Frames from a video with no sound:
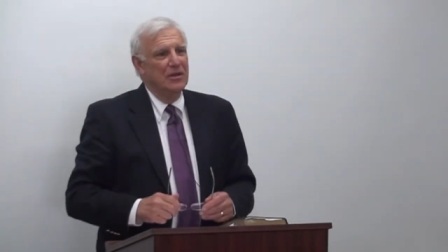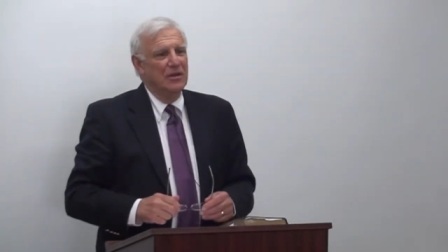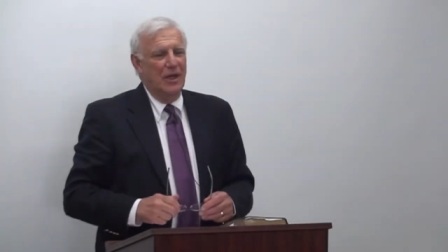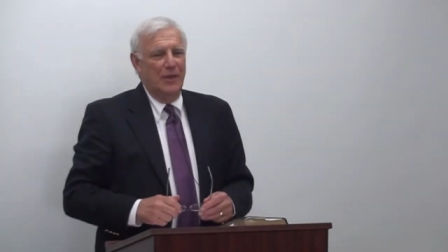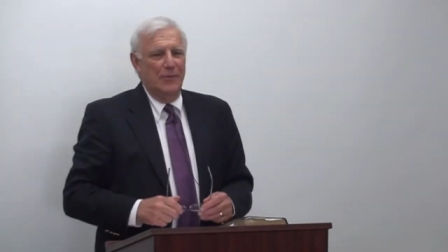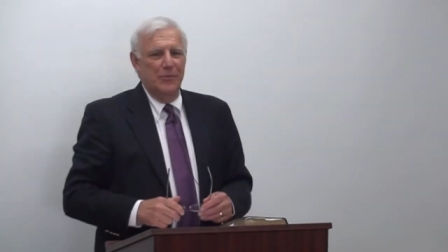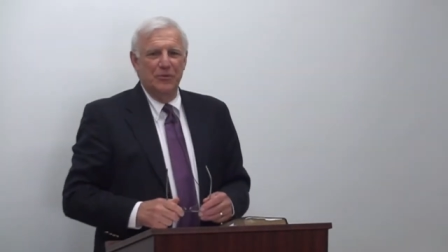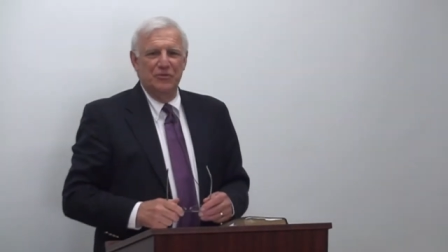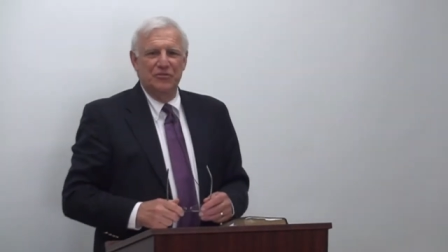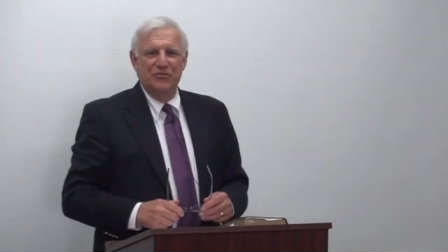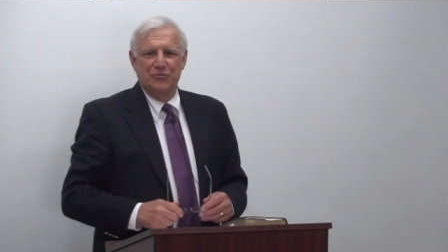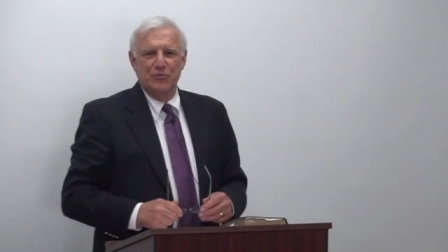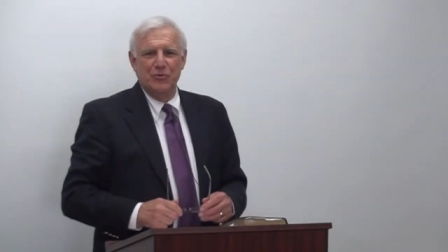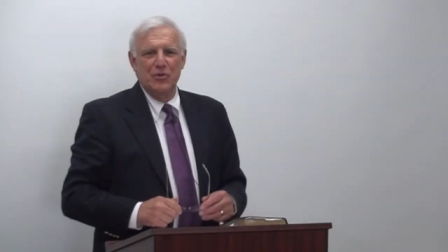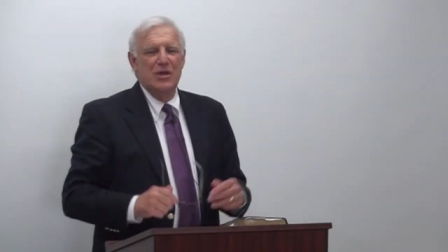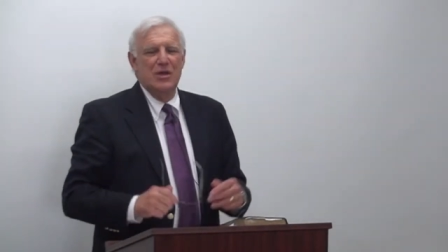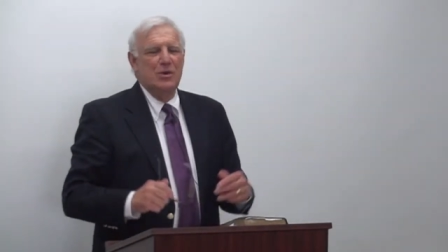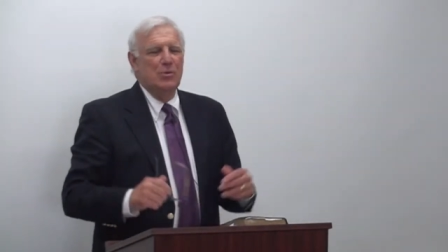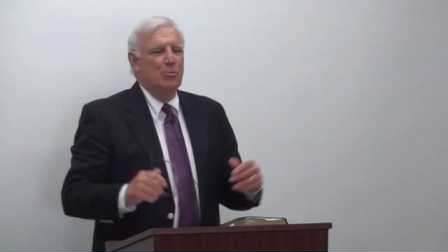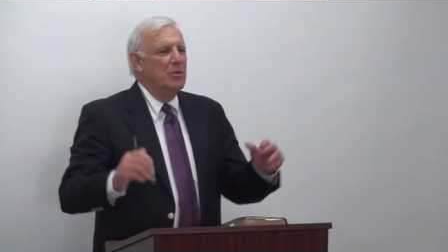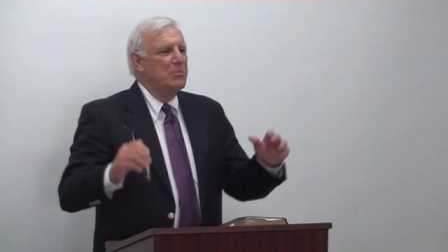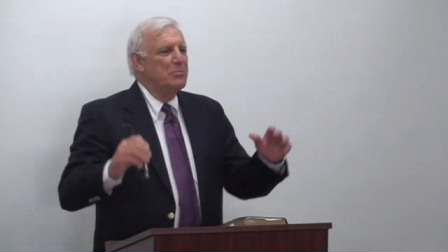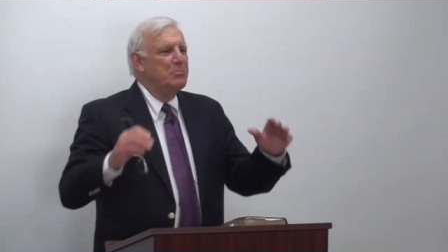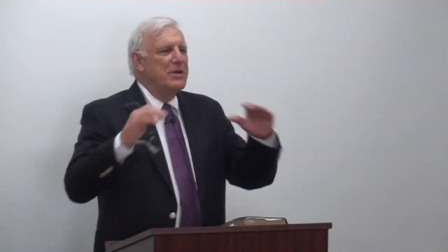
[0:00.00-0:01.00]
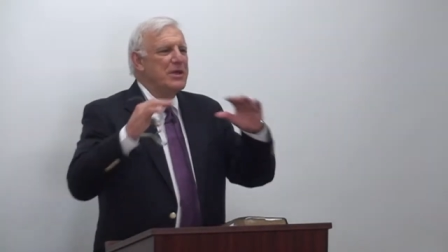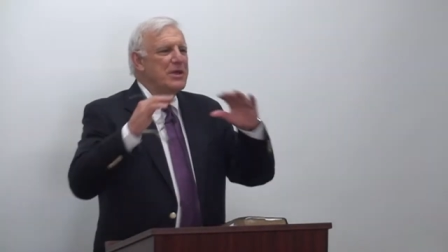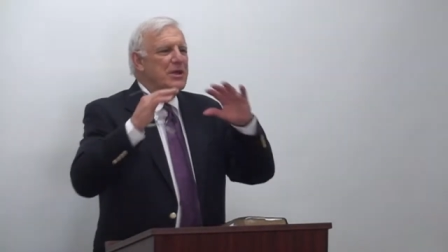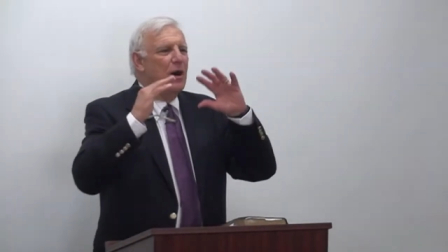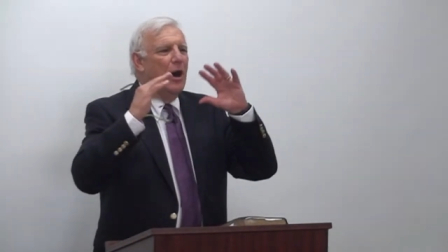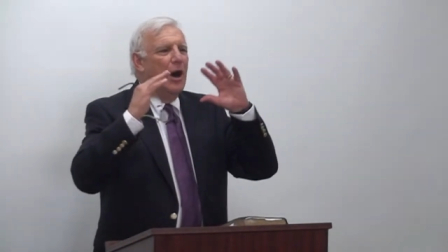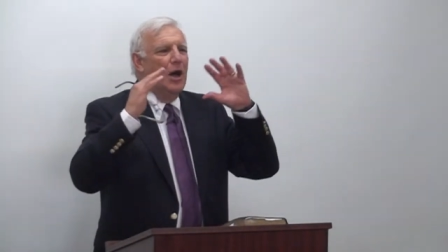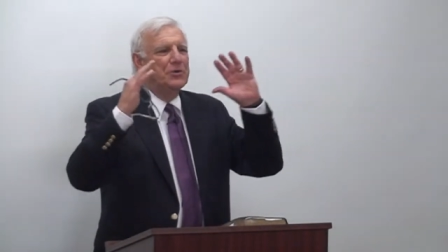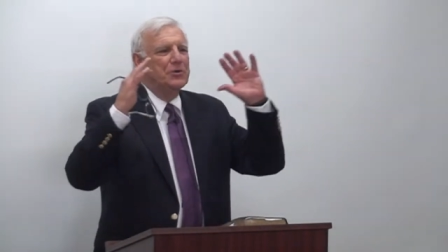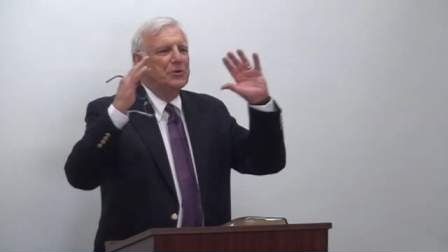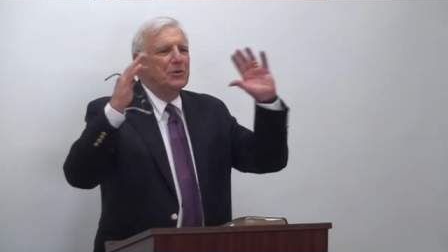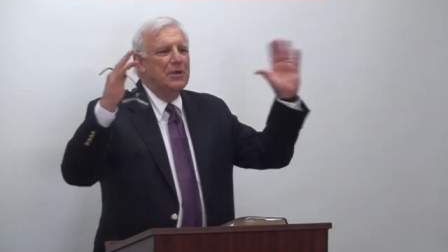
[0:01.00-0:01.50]
and the street would be
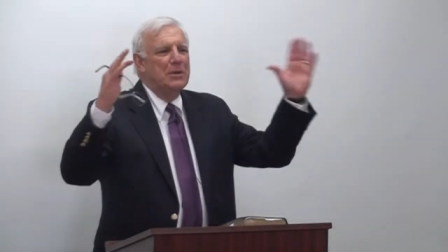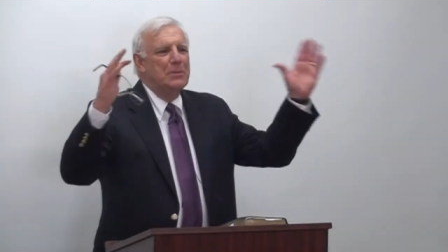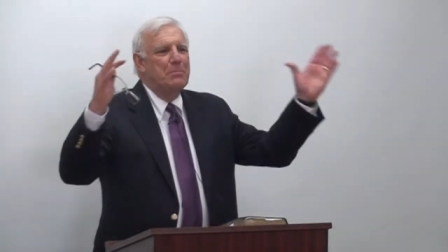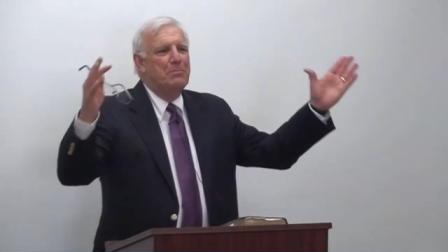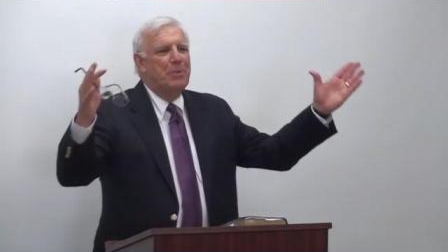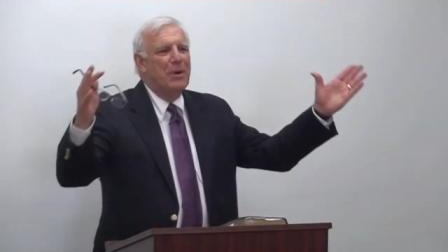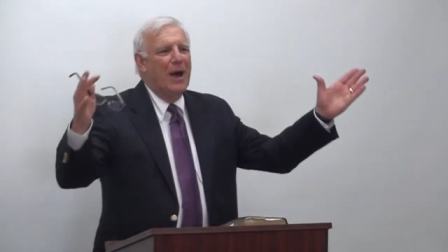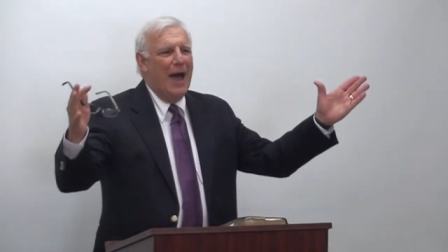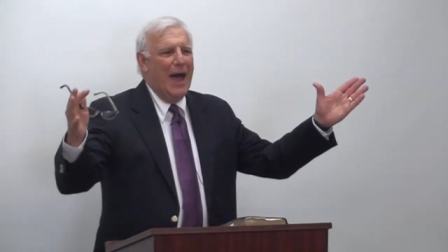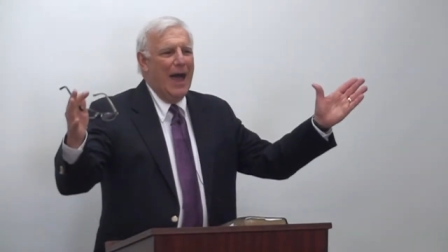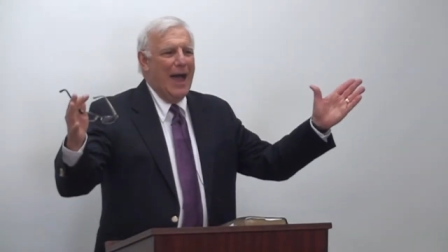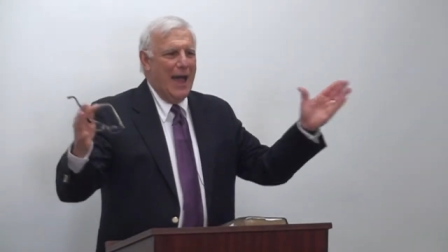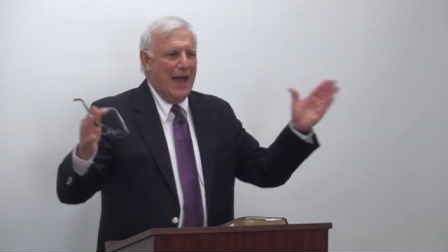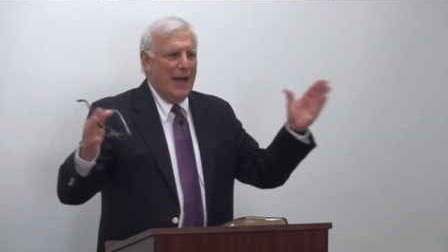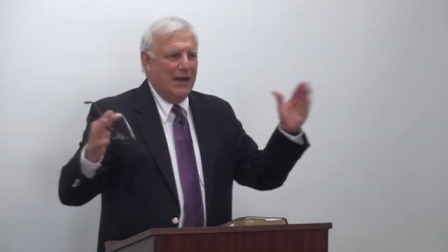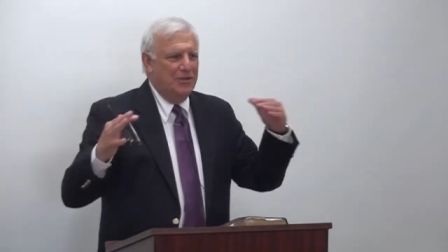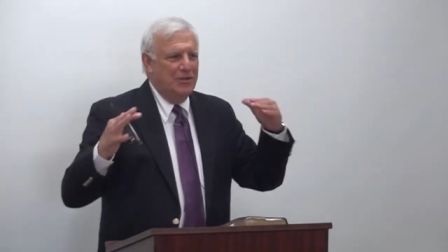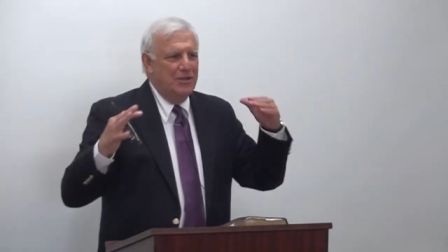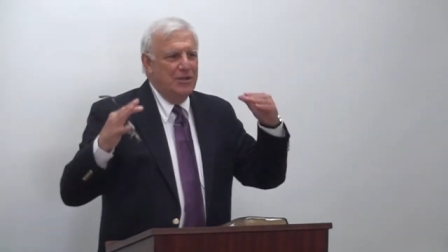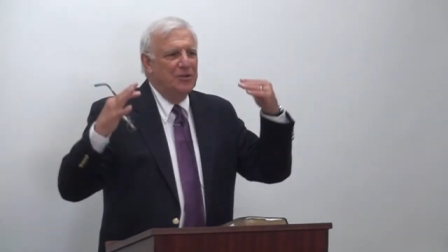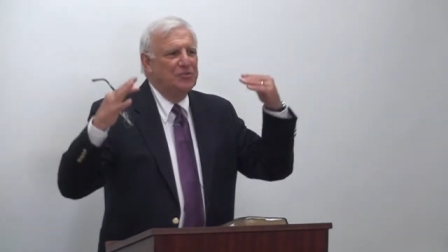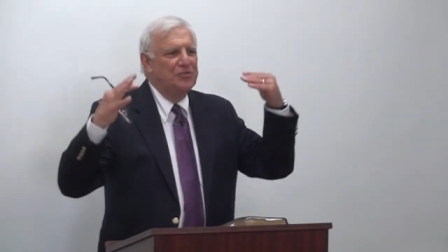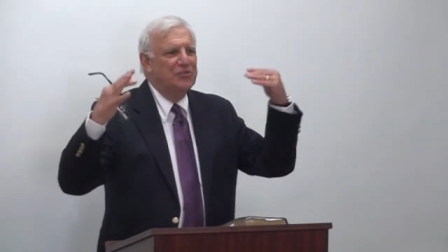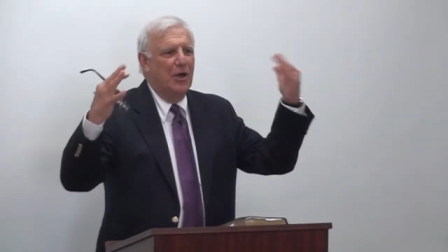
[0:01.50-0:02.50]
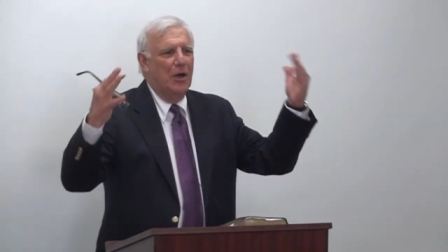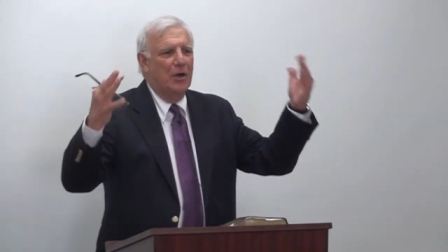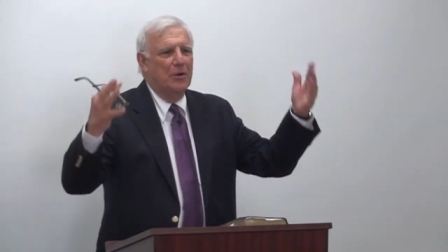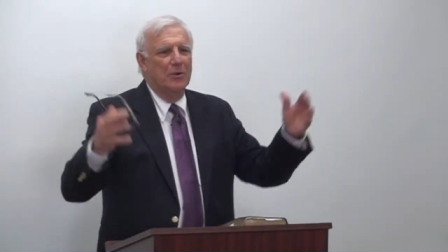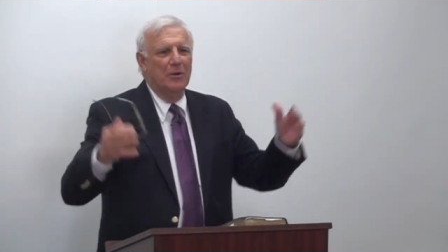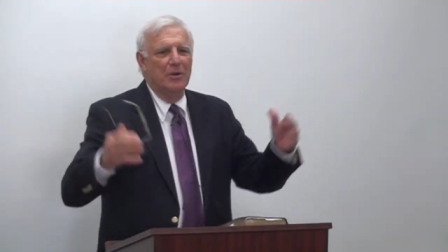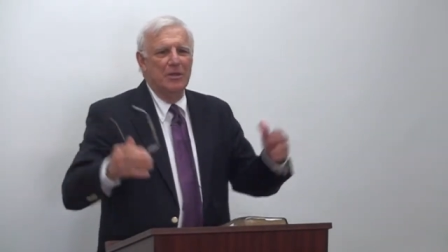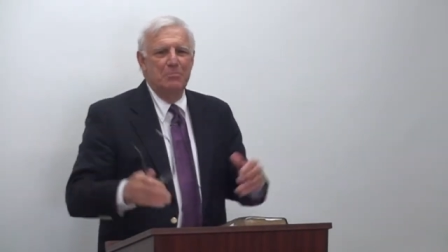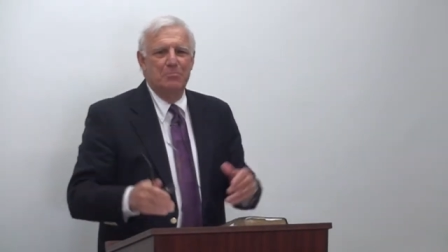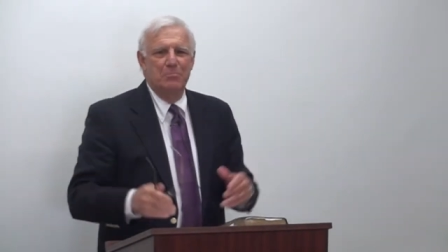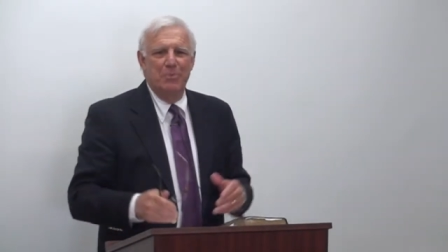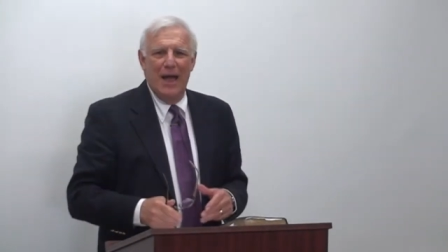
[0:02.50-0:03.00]
utterly packed, is
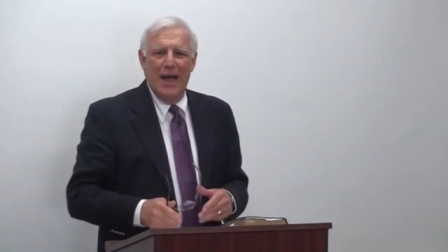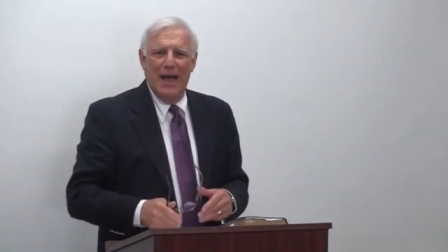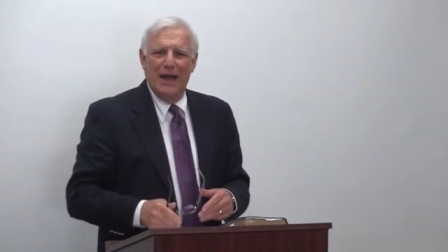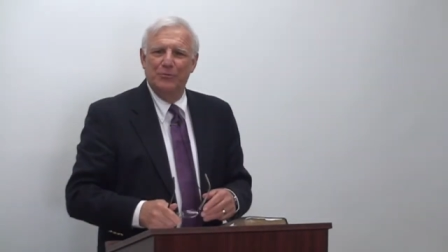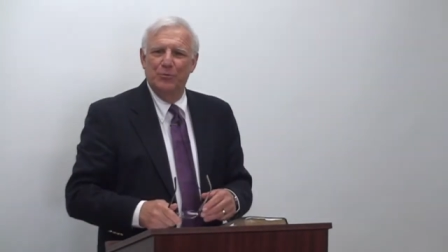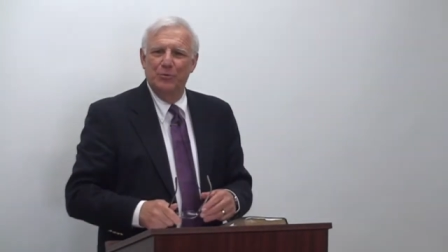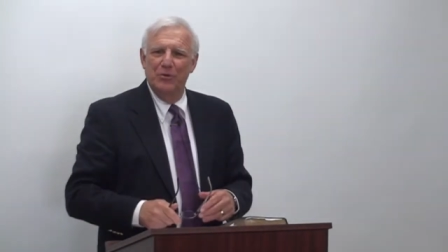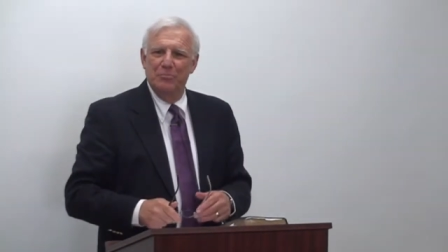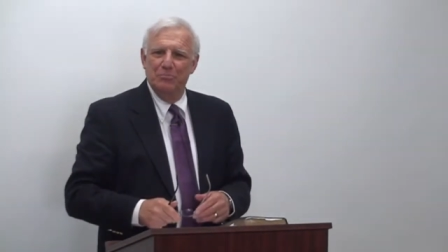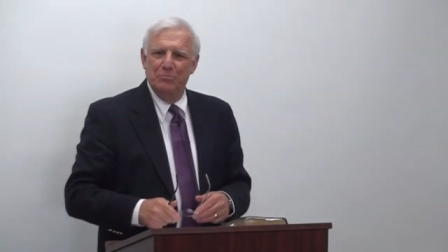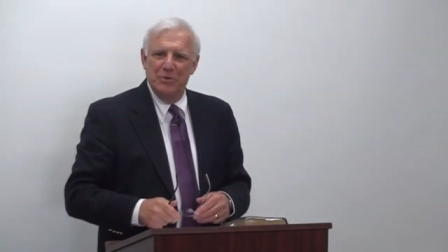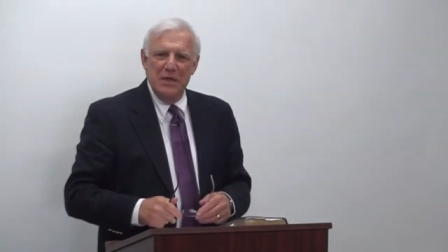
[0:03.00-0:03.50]
utterly packed with